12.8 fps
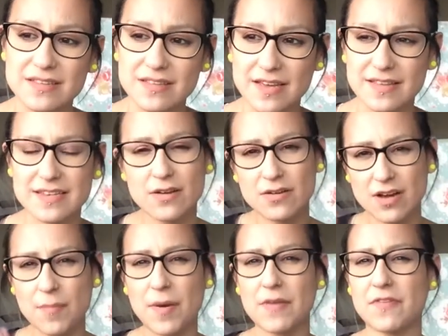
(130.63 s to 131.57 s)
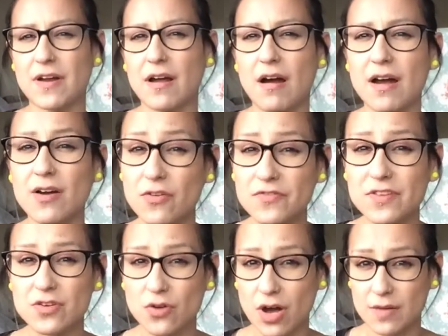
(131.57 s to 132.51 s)
Like, they don't come up very high,
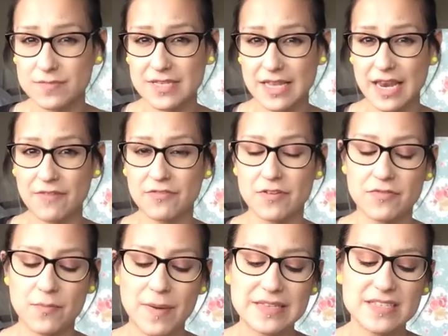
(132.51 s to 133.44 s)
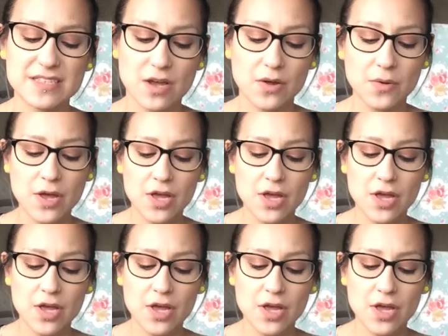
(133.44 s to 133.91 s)
often not up to the level of the bed, so